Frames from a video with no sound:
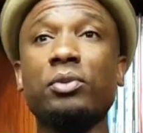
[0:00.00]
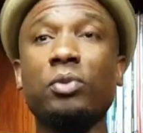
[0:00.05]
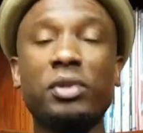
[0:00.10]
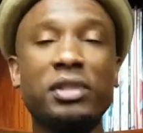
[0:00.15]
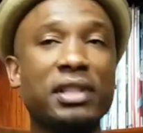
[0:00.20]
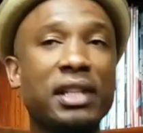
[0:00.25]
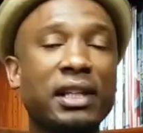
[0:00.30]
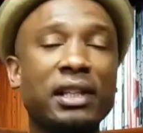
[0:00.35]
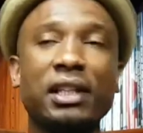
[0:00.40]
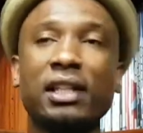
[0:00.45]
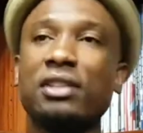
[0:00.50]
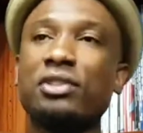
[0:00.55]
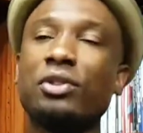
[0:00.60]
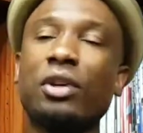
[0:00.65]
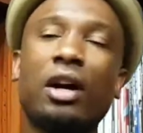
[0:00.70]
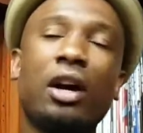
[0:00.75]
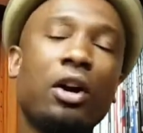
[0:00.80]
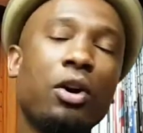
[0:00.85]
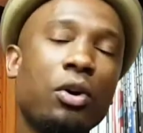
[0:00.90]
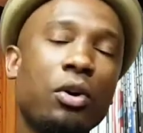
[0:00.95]
Which then leads
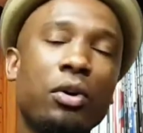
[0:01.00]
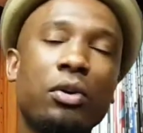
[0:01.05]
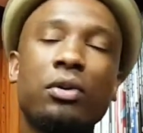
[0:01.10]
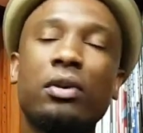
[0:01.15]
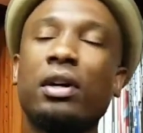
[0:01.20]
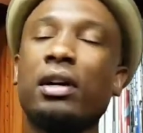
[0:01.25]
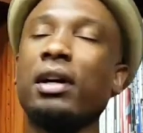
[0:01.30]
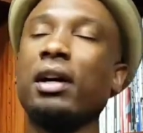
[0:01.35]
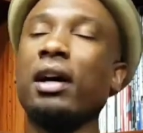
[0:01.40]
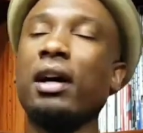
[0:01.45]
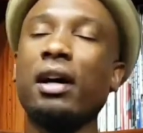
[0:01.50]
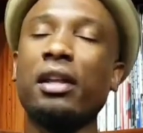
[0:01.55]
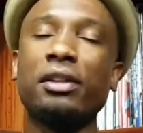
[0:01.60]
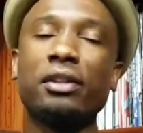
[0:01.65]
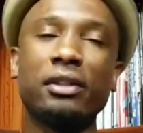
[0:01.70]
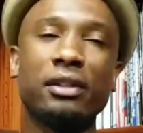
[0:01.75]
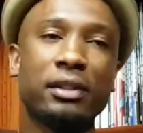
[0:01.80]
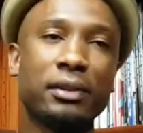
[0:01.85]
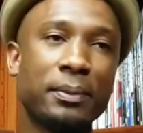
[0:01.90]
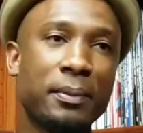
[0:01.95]
to a whole
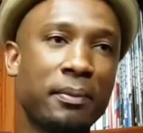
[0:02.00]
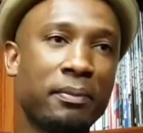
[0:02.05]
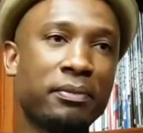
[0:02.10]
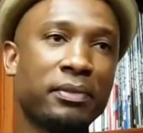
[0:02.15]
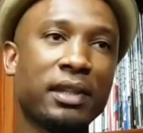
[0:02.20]
other,